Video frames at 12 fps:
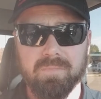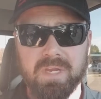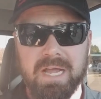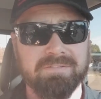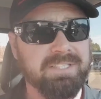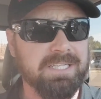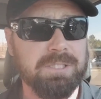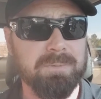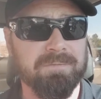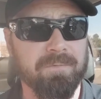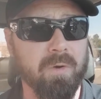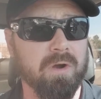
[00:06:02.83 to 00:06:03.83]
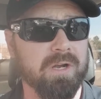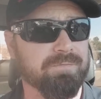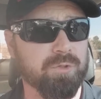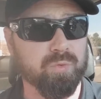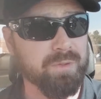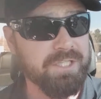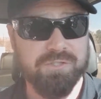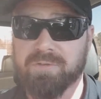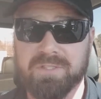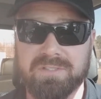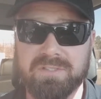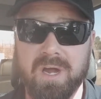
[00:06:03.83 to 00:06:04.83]
I've said this before, if you reach for
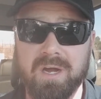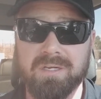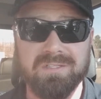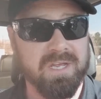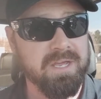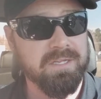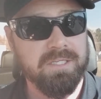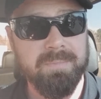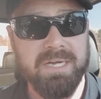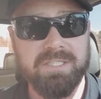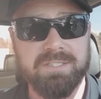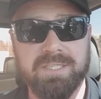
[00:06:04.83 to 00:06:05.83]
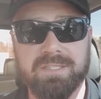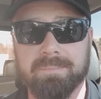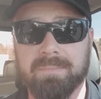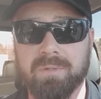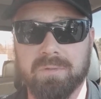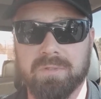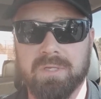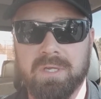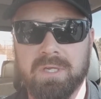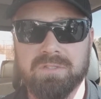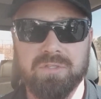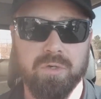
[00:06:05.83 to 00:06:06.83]
the stars, you might just hit the moon.
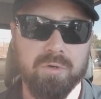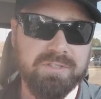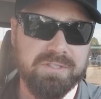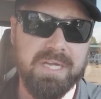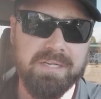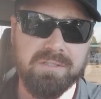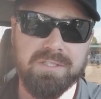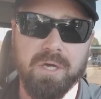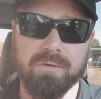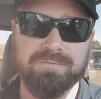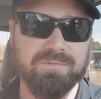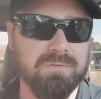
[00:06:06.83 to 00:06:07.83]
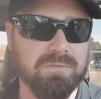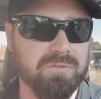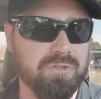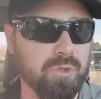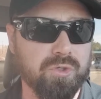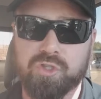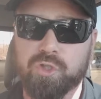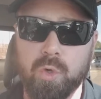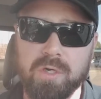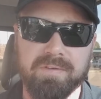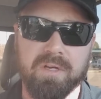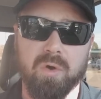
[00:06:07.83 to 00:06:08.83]
So don't set yourself too
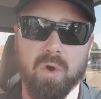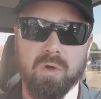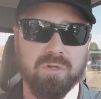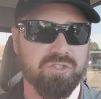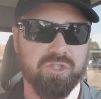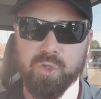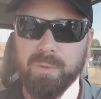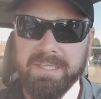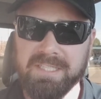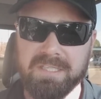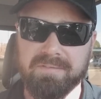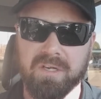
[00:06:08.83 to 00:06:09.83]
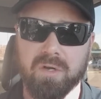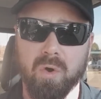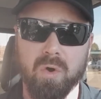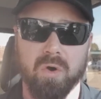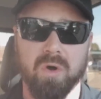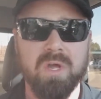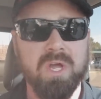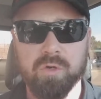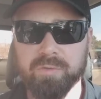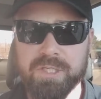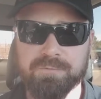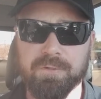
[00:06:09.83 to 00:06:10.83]
short of a goal or too easy of a goal.
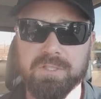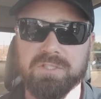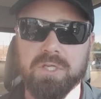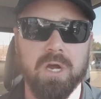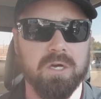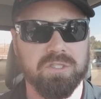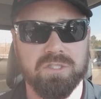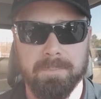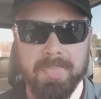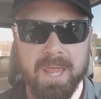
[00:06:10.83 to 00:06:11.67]
Reach for the stars.